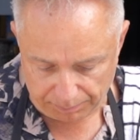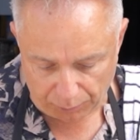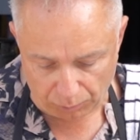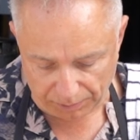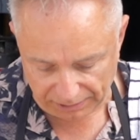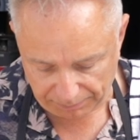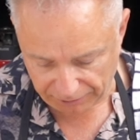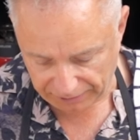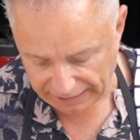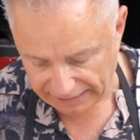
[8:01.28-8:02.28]
pork belly
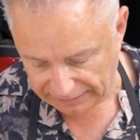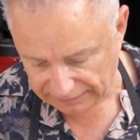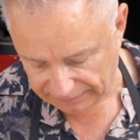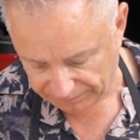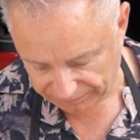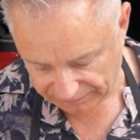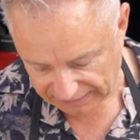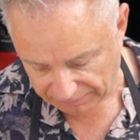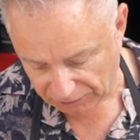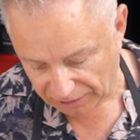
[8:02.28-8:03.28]
burn ends,
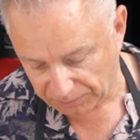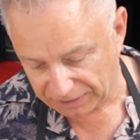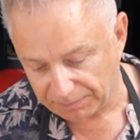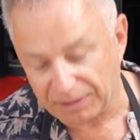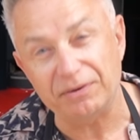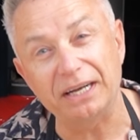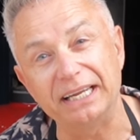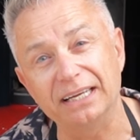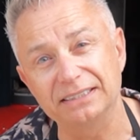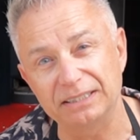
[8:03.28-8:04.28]
sometimes when it's a bit
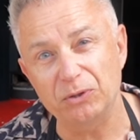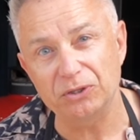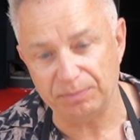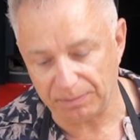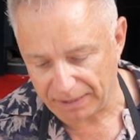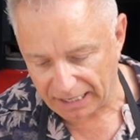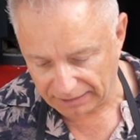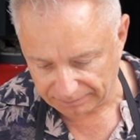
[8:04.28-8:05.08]
runnier, it works a bit better.